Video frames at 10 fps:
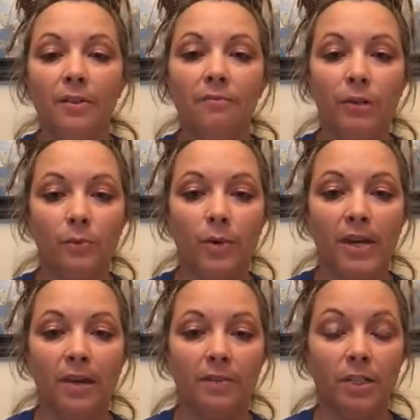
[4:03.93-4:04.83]
and the first one to
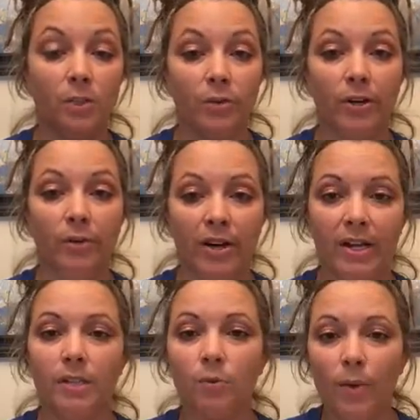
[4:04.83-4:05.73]
get these 3
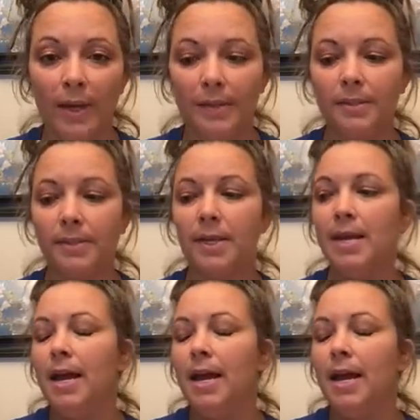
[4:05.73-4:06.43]
ingredients wins.